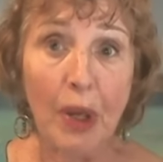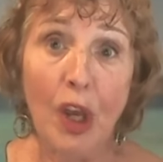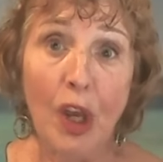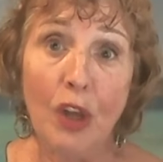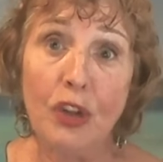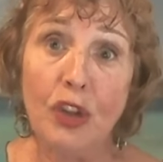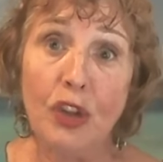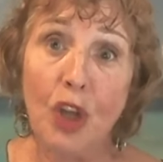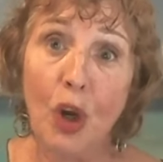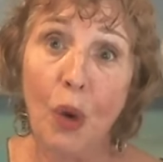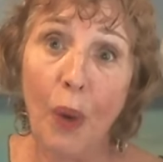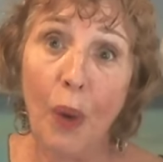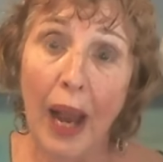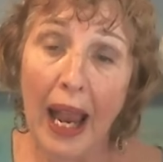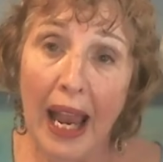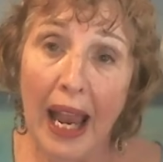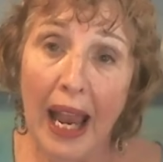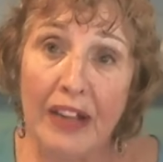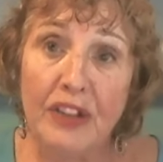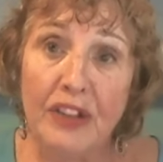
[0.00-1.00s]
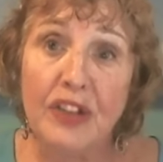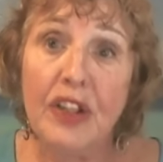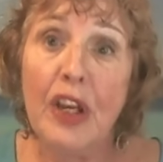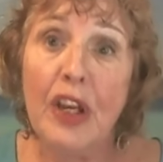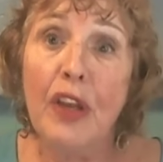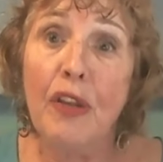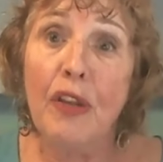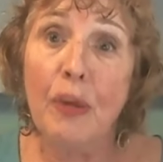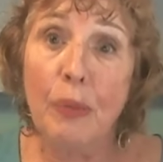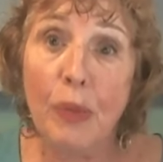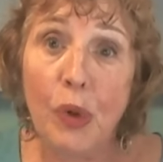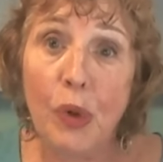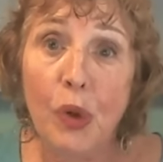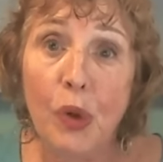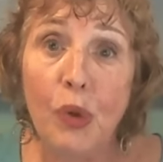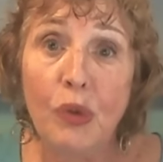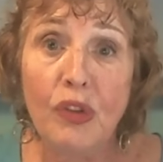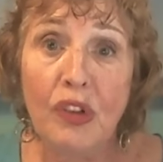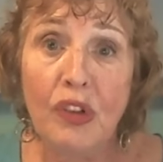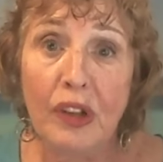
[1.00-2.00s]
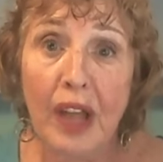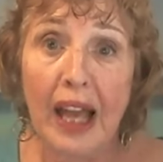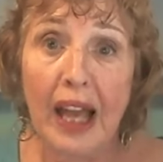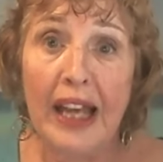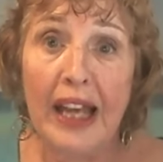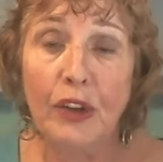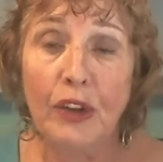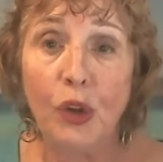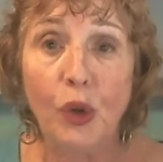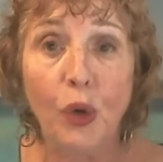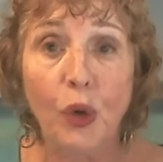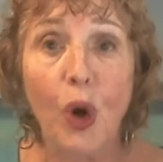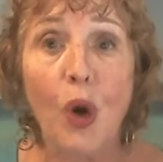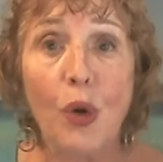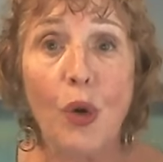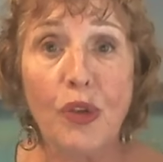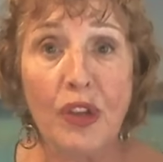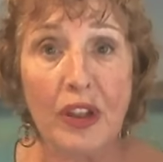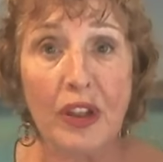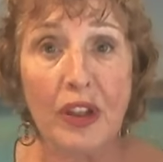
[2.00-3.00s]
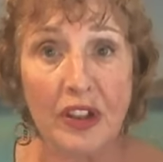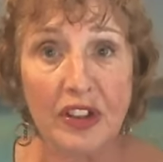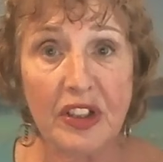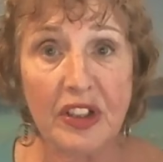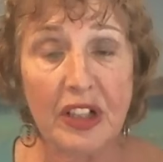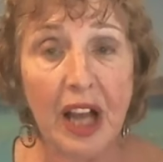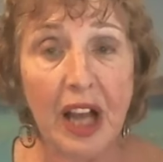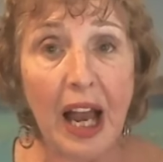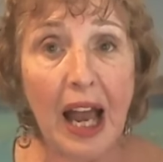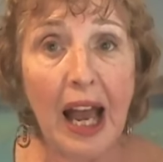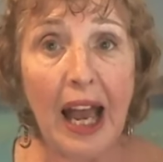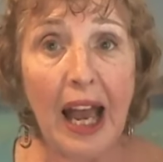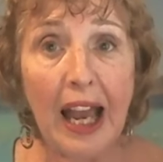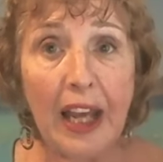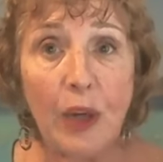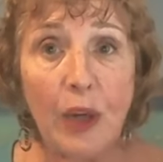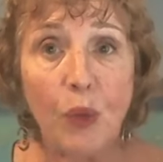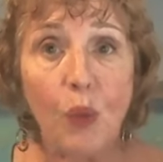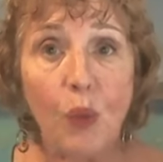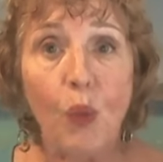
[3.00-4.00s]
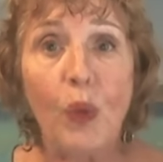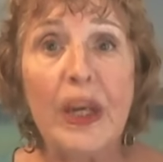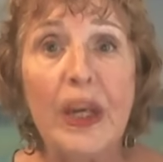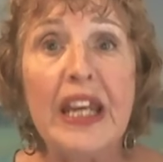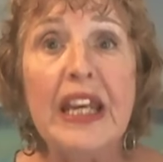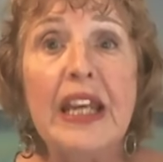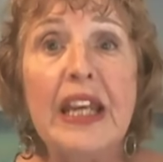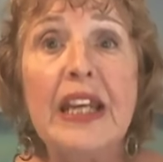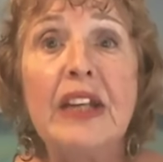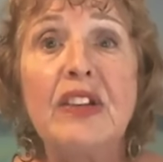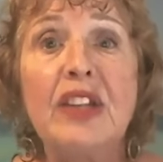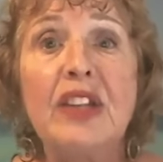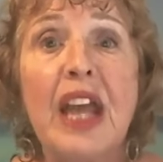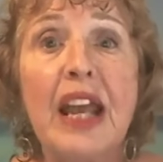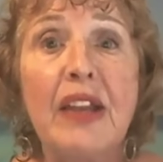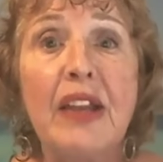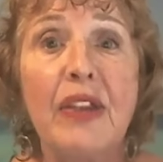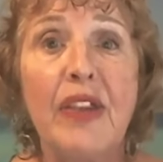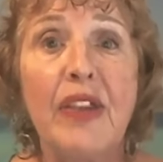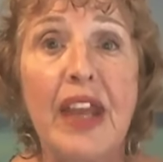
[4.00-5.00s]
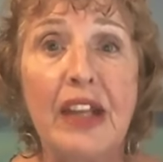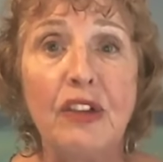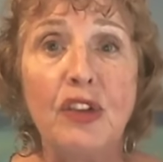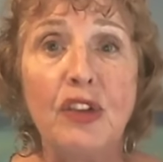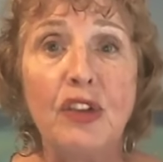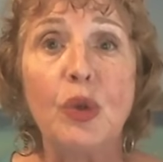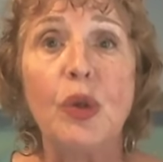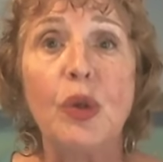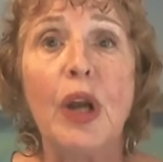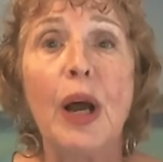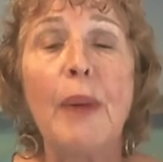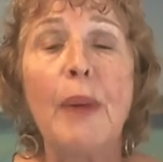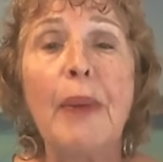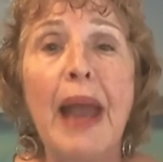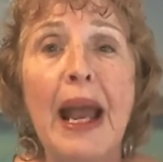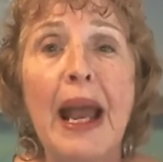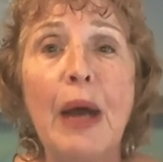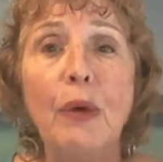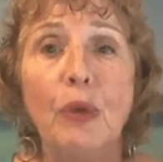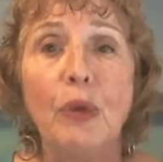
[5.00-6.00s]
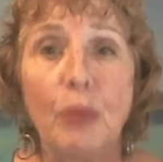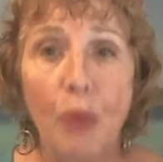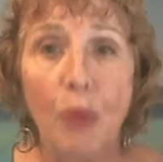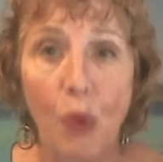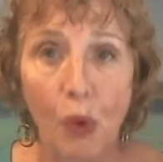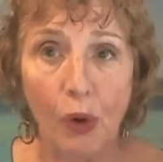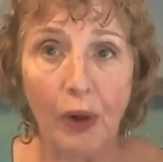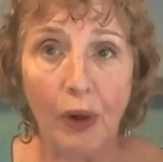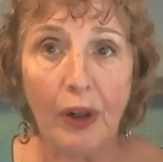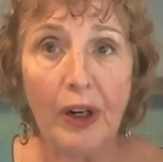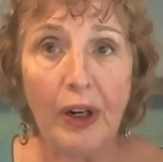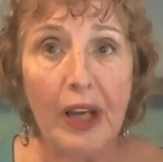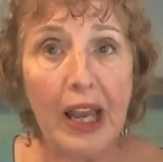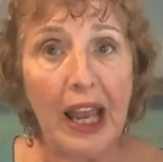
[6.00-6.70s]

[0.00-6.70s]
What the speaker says: So as the moon's light grows in the sky, we tend then to come out more.